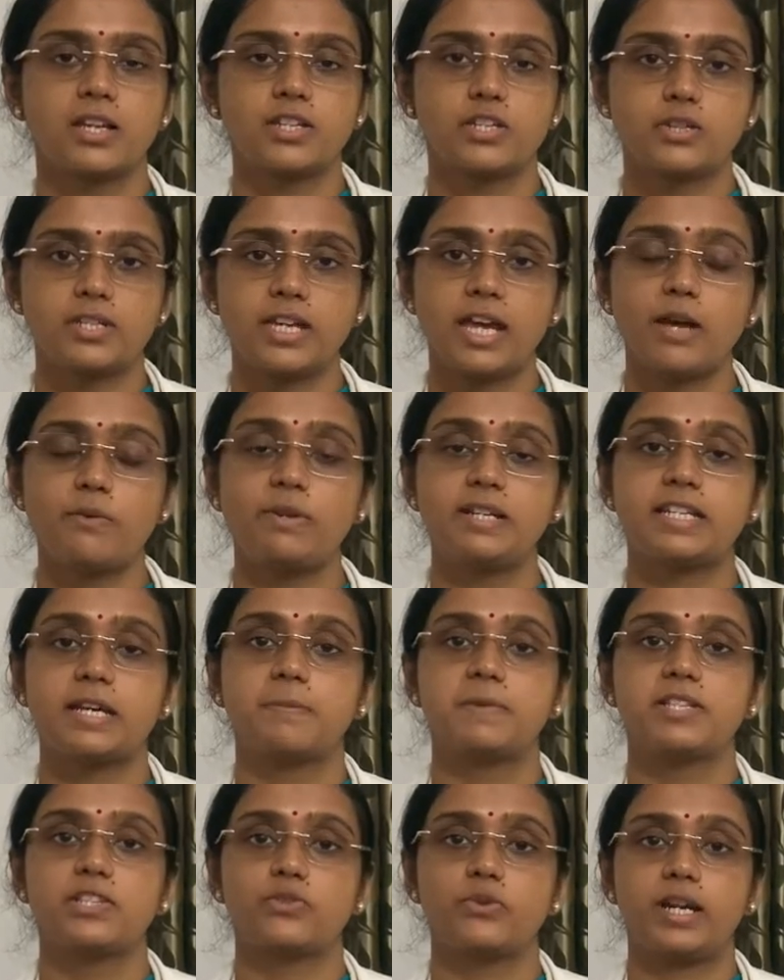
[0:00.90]
Today I will
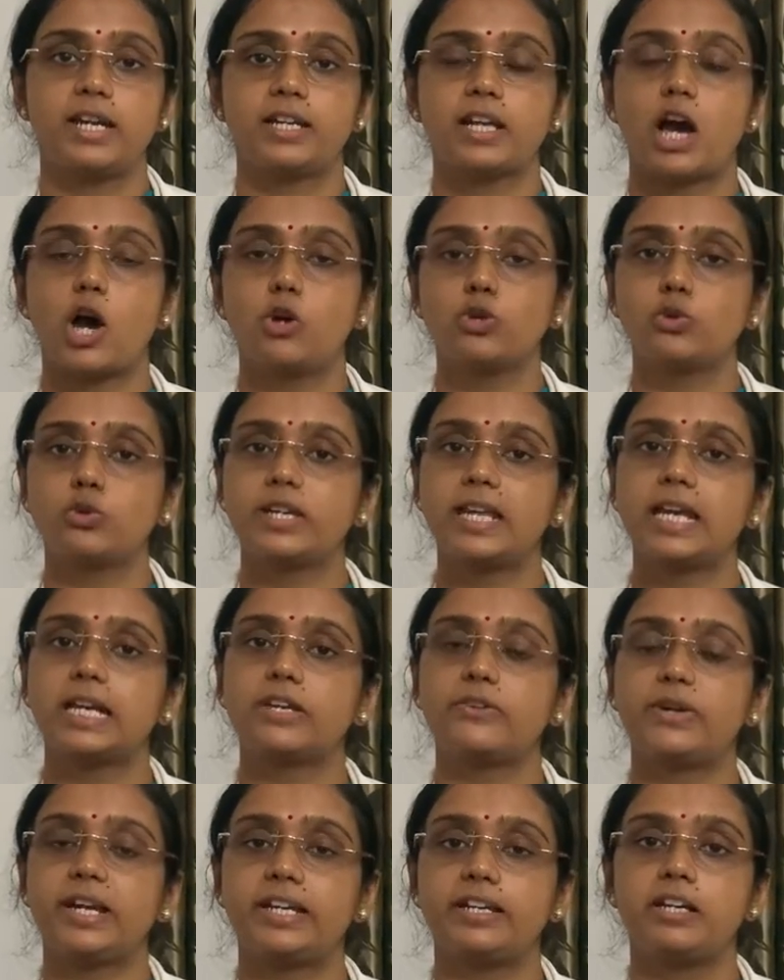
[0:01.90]
demonstrate how to
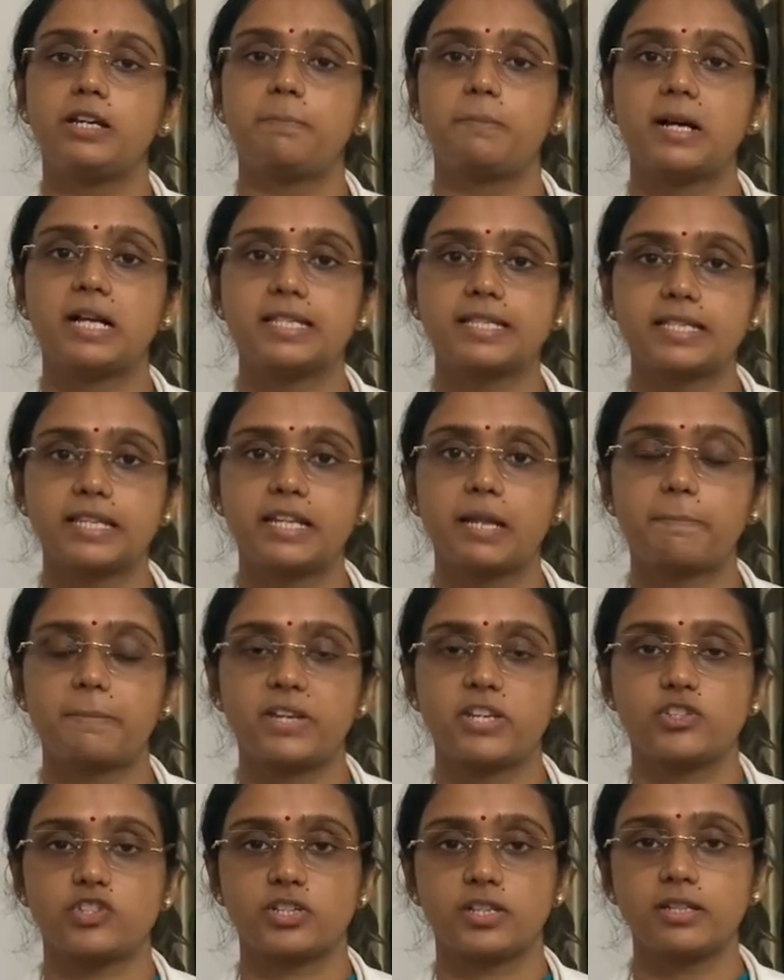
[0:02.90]
take radial pulse in a
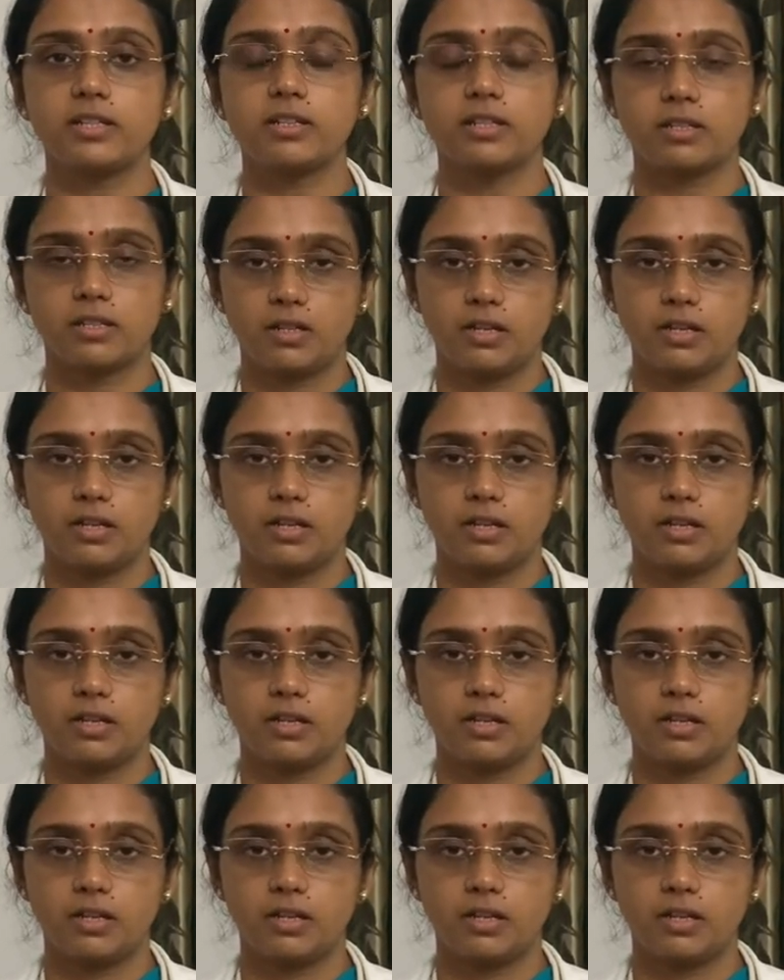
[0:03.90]
patient